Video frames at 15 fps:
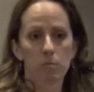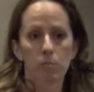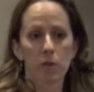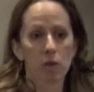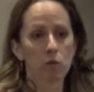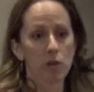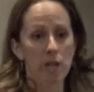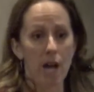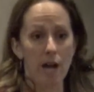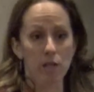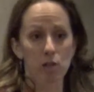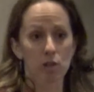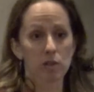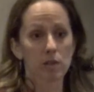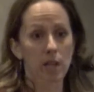big
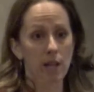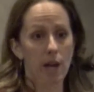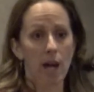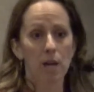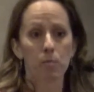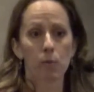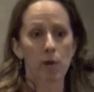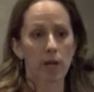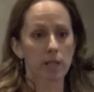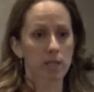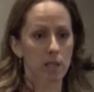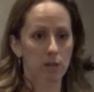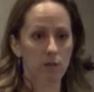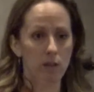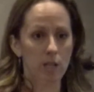reactions like
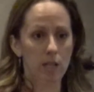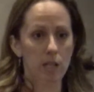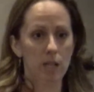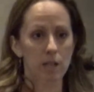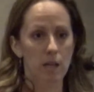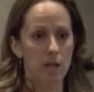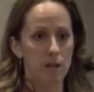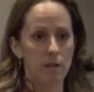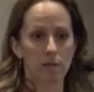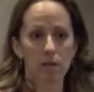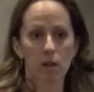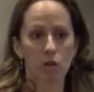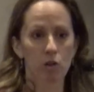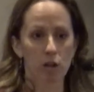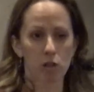hyperactivity and then
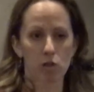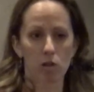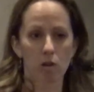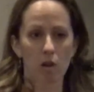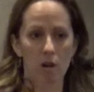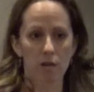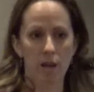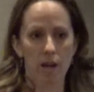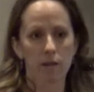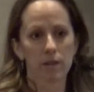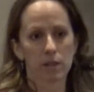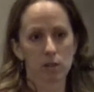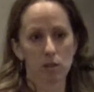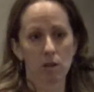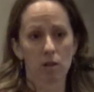aggression and all that,
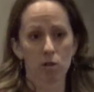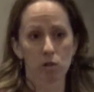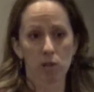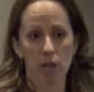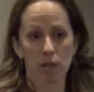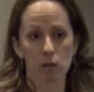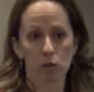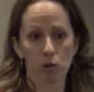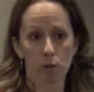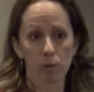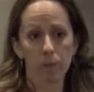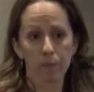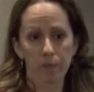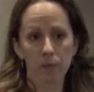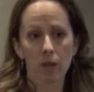that's another sign too.